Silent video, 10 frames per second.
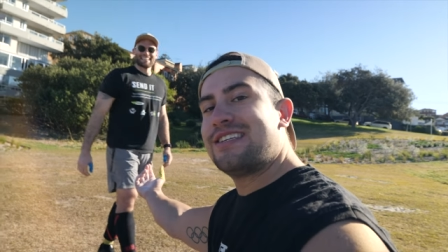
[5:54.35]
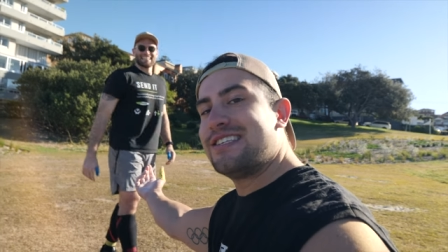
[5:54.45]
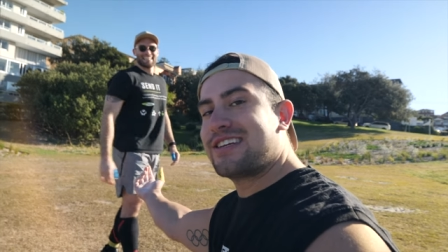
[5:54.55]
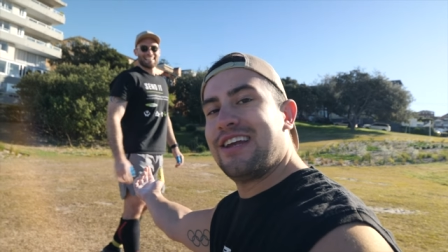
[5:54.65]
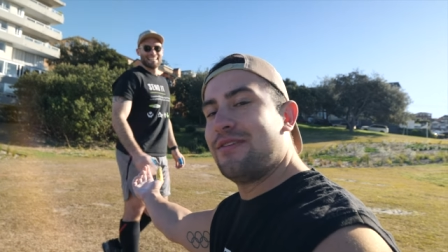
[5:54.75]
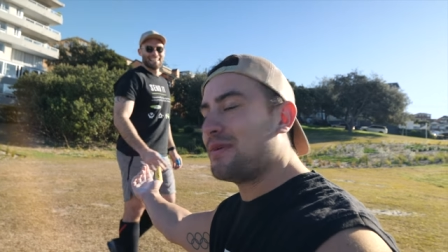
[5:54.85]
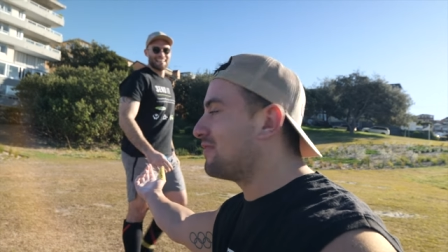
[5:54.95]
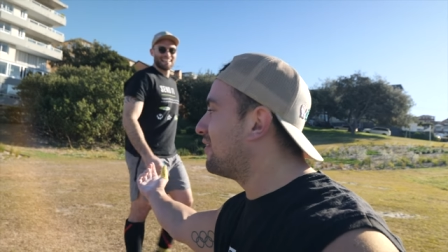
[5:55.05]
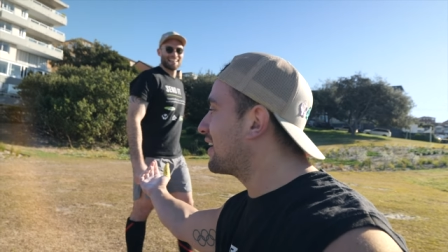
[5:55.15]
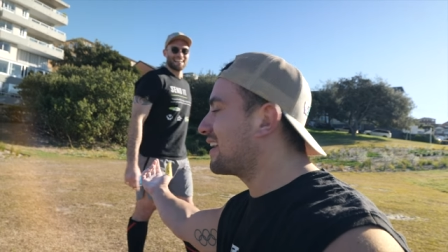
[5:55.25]
He's gonna be
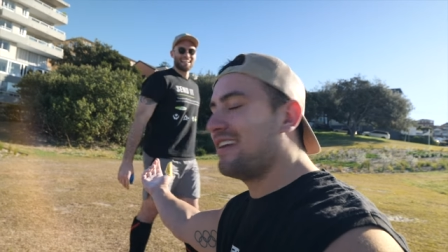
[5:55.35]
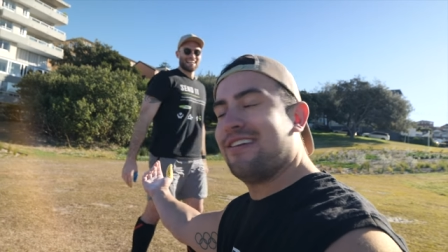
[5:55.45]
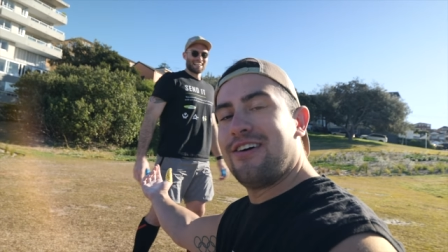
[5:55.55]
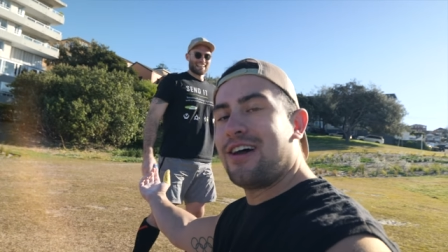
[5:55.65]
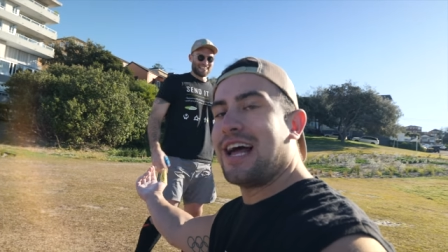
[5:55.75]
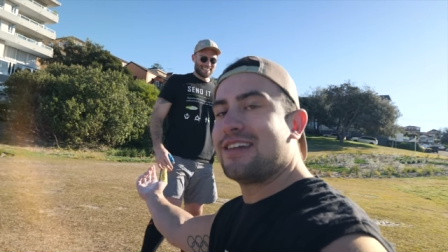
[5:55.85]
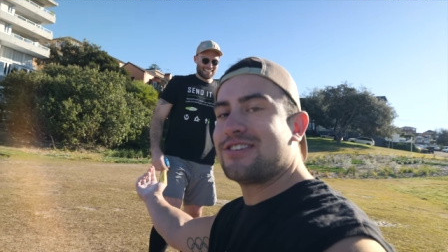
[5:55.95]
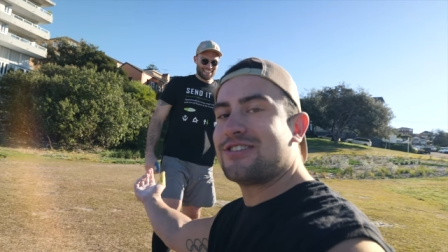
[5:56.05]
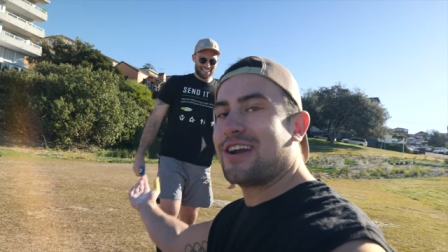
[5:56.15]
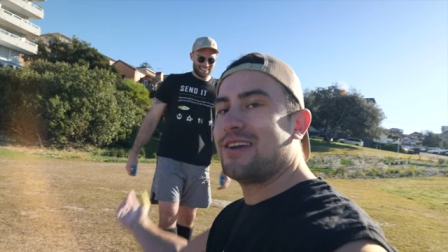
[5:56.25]
fucking not allowed to
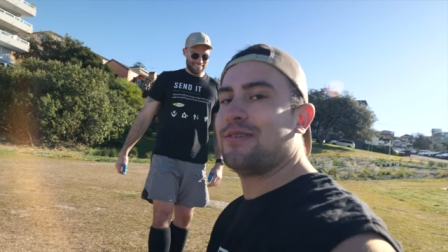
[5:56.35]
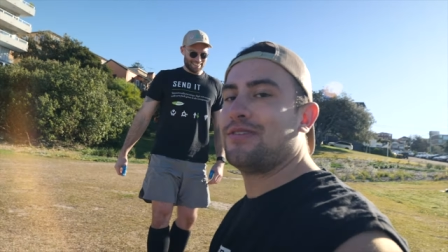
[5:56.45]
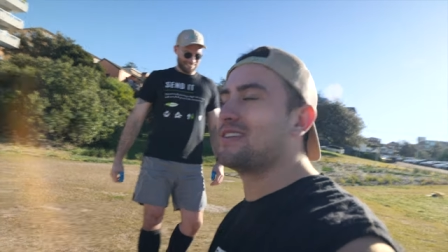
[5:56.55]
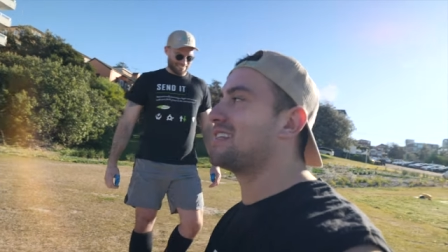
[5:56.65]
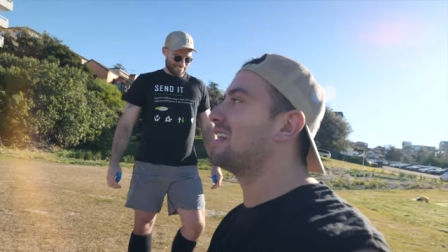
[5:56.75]
train oh, with us